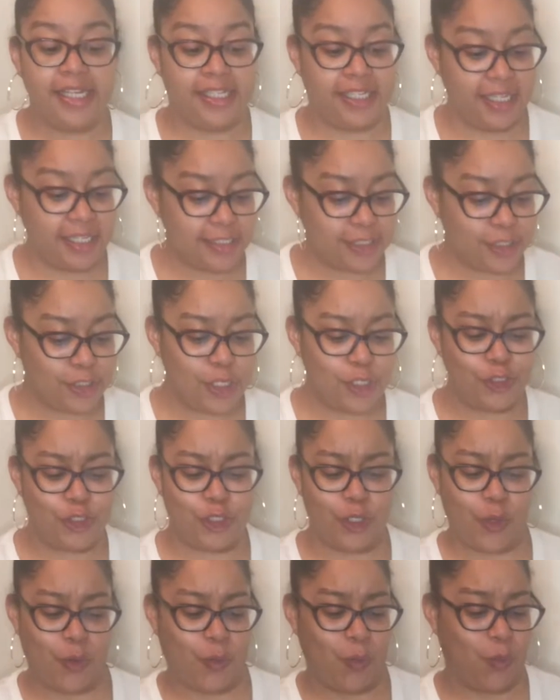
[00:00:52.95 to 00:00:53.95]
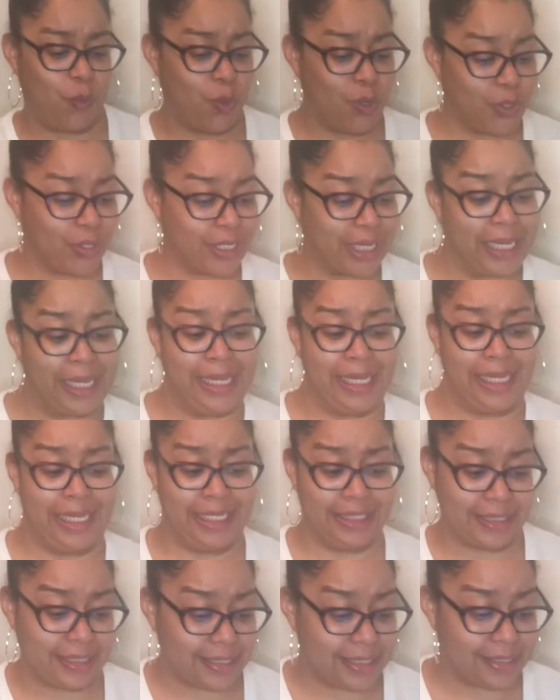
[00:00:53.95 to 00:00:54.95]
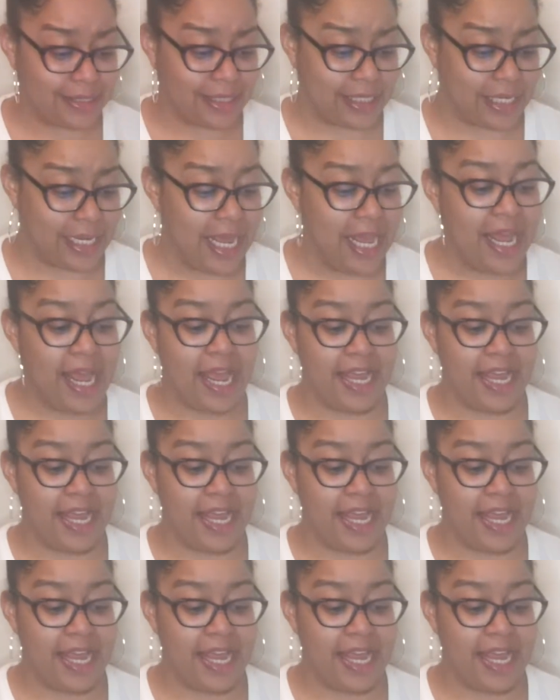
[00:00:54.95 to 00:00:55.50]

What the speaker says: gets to work instantly